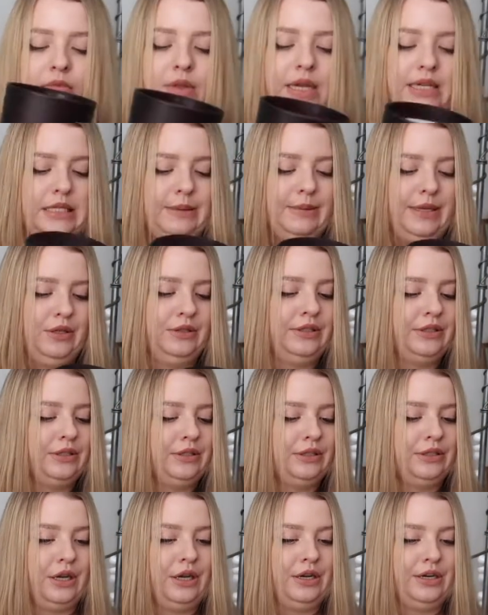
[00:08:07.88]
that smells
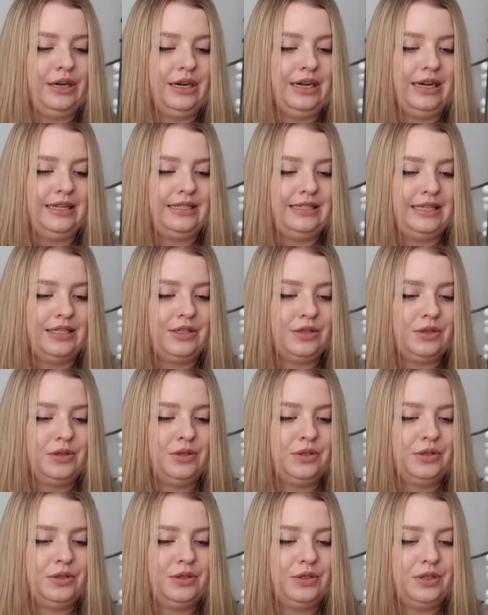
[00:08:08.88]
so nice. It's
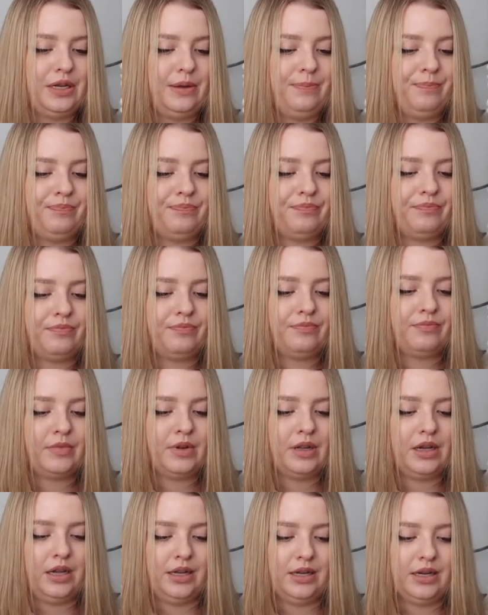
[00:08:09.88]
called,
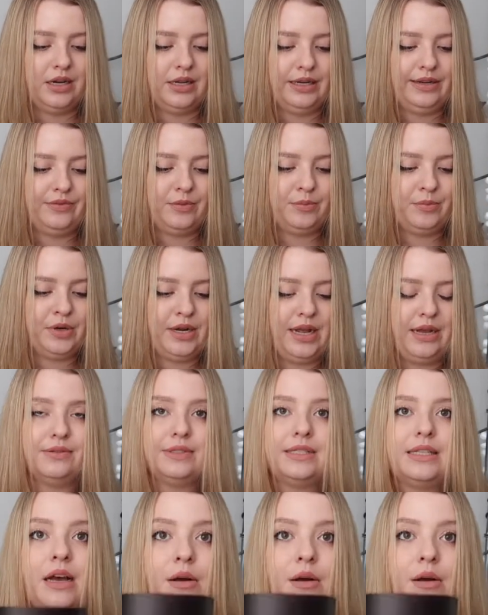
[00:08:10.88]
I can't even pronounce